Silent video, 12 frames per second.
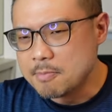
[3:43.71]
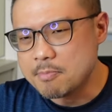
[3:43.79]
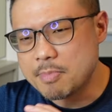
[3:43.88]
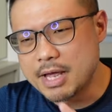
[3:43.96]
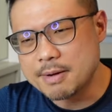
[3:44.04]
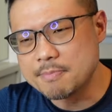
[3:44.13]

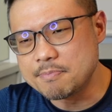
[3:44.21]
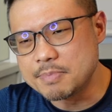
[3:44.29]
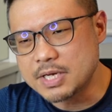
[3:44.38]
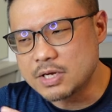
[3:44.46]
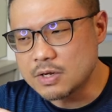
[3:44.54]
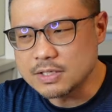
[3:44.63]
But
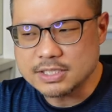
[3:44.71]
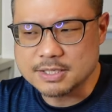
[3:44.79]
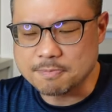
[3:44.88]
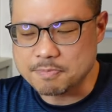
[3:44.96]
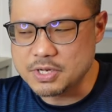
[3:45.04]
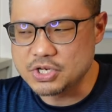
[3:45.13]
because
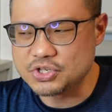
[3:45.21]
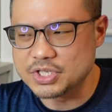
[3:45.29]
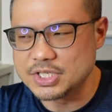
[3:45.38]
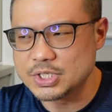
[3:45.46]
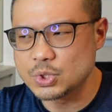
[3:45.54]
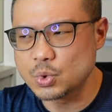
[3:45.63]
the peach
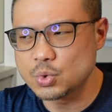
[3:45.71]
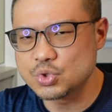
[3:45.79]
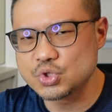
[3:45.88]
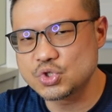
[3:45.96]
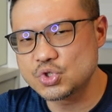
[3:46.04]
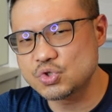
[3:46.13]
is so
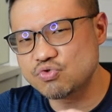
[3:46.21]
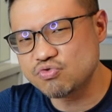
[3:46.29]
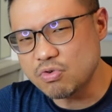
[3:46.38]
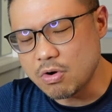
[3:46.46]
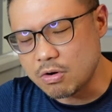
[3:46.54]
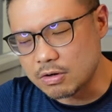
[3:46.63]

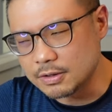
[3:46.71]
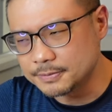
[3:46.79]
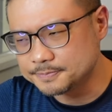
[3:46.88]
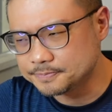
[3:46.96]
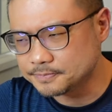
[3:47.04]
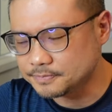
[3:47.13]

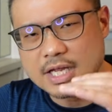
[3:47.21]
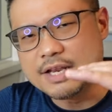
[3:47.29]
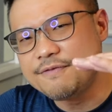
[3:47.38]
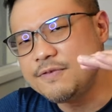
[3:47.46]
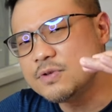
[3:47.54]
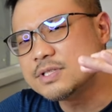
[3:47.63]
strong,
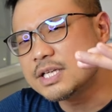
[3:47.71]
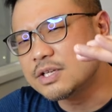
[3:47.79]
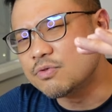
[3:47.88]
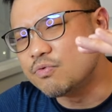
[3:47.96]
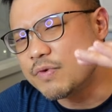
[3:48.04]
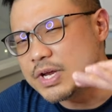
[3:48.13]
it feels like
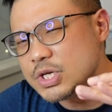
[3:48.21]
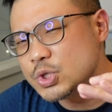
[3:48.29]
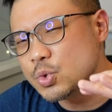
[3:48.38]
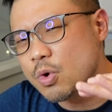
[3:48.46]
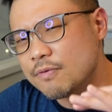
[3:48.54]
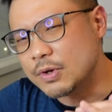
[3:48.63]
the
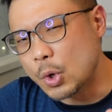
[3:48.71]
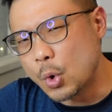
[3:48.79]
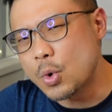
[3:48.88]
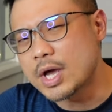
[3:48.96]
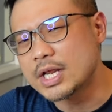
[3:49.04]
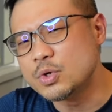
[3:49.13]
ratio of the
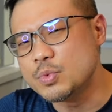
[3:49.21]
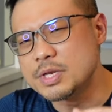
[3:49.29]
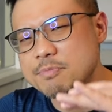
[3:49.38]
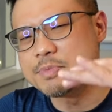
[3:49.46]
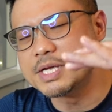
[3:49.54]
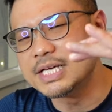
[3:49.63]
Hoegaarden
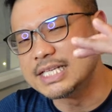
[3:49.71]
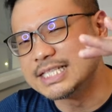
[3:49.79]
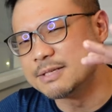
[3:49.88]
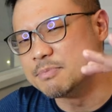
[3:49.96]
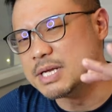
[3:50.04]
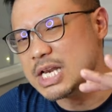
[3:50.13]
wheat beer
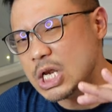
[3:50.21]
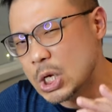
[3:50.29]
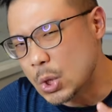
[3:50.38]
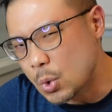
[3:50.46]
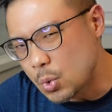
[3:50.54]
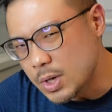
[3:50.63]
is a bit
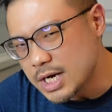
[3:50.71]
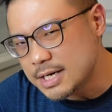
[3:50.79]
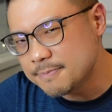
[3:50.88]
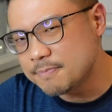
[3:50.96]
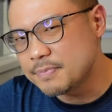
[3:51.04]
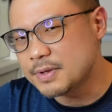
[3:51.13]

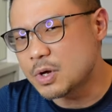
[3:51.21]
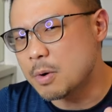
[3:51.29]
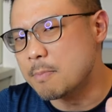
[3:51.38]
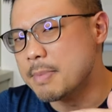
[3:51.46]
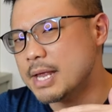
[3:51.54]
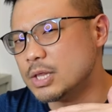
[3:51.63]
lower
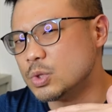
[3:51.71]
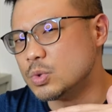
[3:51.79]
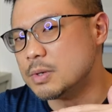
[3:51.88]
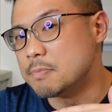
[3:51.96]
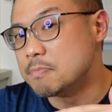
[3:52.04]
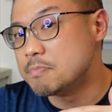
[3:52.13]
compared to
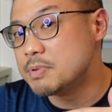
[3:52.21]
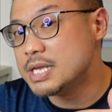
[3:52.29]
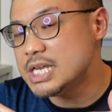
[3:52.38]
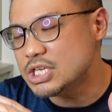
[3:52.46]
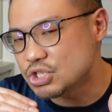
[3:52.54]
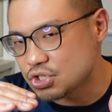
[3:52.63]
the
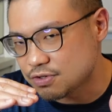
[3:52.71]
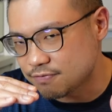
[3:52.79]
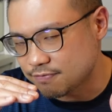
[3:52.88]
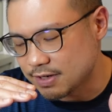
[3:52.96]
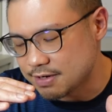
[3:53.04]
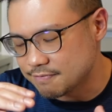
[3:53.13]
peach
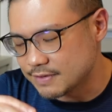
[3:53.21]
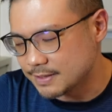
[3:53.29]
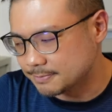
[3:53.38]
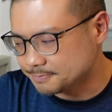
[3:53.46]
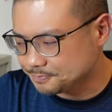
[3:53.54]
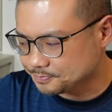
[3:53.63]

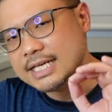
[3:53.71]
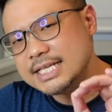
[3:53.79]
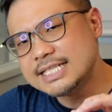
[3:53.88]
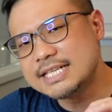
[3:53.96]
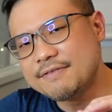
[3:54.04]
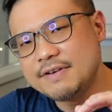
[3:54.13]
flavor.
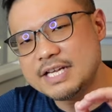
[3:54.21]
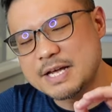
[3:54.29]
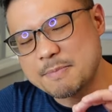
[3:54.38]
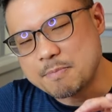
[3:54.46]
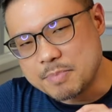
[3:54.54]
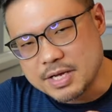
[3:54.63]
This is definitely
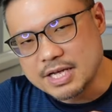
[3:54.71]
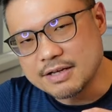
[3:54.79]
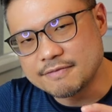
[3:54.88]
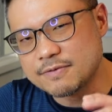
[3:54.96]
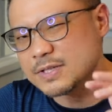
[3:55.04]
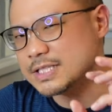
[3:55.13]
a
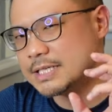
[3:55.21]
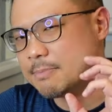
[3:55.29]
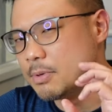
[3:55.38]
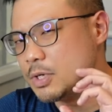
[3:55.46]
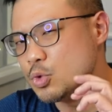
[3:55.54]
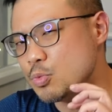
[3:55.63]
beer for
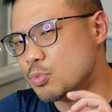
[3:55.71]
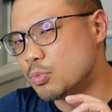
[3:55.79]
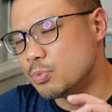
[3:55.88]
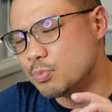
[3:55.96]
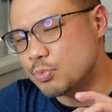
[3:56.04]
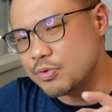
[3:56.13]
somebody who
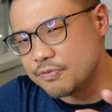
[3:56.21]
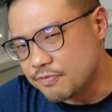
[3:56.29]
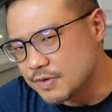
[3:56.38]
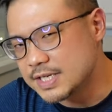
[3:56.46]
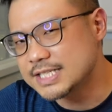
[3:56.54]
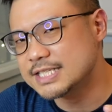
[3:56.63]

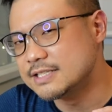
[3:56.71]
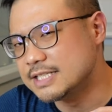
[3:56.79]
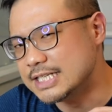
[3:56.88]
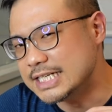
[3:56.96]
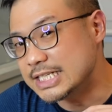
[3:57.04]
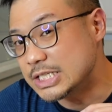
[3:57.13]
prefers
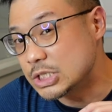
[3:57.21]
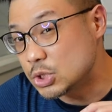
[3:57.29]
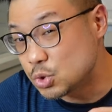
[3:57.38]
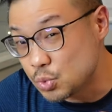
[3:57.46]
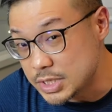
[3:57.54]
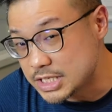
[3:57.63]
a
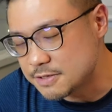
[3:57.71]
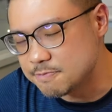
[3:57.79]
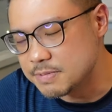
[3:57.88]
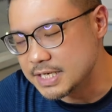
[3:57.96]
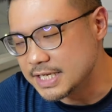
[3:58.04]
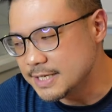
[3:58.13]
sweet
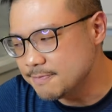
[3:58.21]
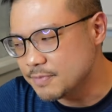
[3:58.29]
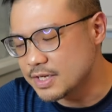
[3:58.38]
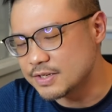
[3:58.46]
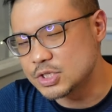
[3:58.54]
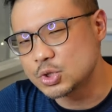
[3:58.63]
beer,
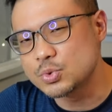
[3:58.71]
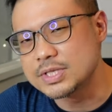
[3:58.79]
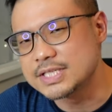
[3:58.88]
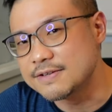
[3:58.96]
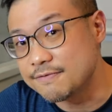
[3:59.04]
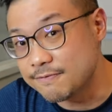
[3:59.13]
a
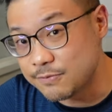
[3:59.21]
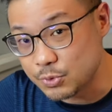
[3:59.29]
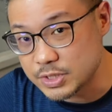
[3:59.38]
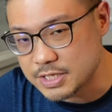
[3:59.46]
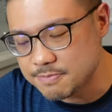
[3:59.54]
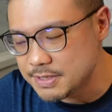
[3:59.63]
sweet
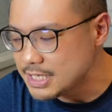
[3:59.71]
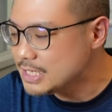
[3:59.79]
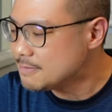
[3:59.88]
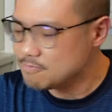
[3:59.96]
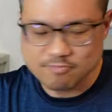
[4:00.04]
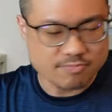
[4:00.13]
fruity
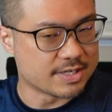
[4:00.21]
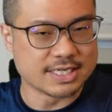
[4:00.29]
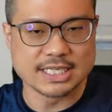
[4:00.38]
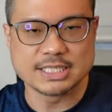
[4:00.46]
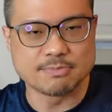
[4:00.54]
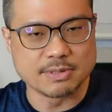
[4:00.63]
beer.
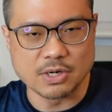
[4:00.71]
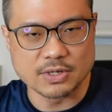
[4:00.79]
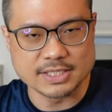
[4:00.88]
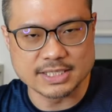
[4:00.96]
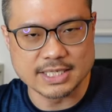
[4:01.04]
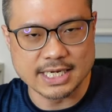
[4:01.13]
This
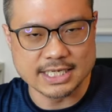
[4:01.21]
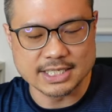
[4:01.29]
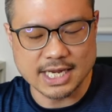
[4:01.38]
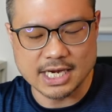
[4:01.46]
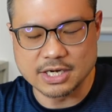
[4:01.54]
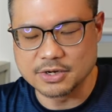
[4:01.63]
belongs to
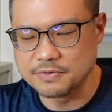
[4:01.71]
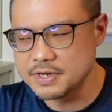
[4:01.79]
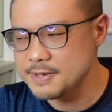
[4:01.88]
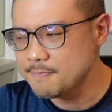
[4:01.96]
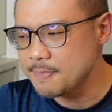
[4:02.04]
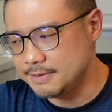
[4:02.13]
that
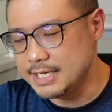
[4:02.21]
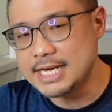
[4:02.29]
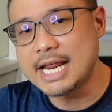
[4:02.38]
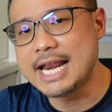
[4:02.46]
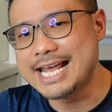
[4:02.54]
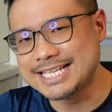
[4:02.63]
category. In
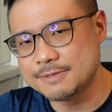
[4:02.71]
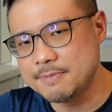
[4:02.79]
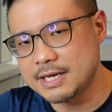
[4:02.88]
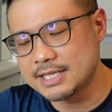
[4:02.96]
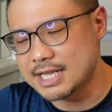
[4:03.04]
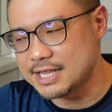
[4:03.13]
that
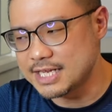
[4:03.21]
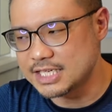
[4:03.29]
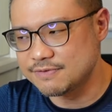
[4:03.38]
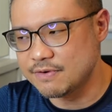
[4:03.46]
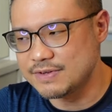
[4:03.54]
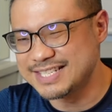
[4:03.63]
aspect, I think
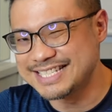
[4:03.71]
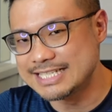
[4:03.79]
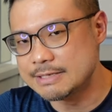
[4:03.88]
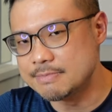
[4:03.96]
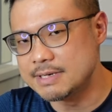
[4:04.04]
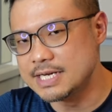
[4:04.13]
it's very
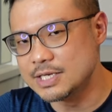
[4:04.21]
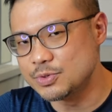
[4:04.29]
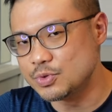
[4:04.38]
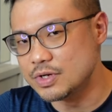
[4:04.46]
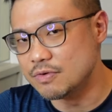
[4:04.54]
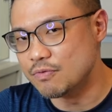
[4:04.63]
similar
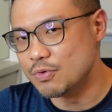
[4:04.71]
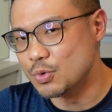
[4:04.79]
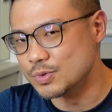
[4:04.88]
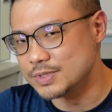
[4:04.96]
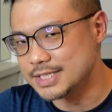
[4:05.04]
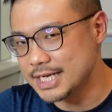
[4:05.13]
to the
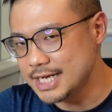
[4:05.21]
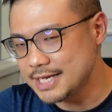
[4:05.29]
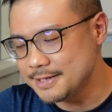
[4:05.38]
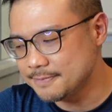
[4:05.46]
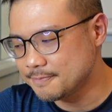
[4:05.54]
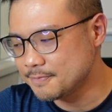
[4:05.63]

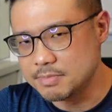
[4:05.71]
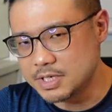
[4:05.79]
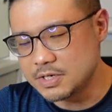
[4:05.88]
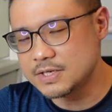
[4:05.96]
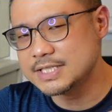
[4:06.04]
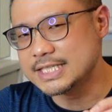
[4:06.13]
rosé
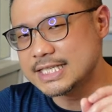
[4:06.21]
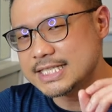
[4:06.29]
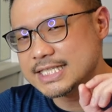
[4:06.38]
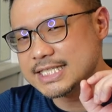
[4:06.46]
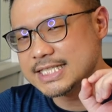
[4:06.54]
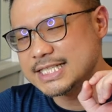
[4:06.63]
because
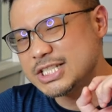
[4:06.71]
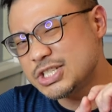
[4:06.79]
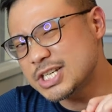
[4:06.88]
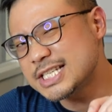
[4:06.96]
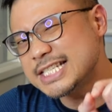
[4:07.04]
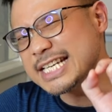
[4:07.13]
it's
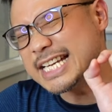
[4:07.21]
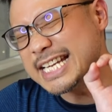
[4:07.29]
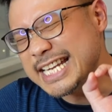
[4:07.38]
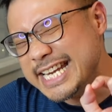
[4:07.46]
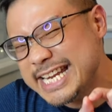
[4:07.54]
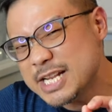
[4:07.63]
just a
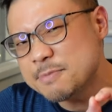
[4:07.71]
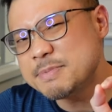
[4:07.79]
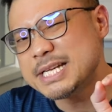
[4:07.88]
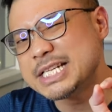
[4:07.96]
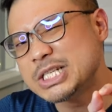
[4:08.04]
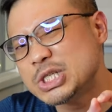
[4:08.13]
little
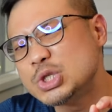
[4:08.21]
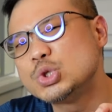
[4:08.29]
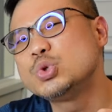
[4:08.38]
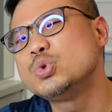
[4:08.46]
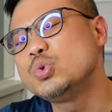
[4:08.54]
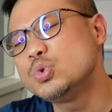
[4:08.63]
bit
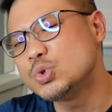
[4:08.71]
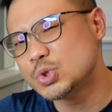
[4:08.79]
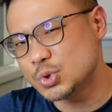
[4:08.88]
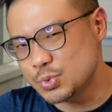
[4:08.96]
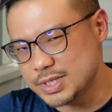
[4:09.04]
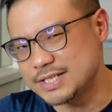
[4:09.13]
too
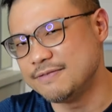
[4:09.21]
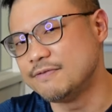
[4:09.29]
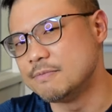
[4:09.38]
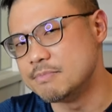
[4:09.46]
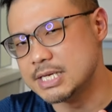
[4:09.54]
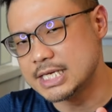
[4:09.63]
sweet
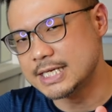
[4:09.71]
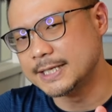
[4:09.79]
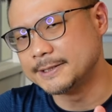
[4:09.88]
for me.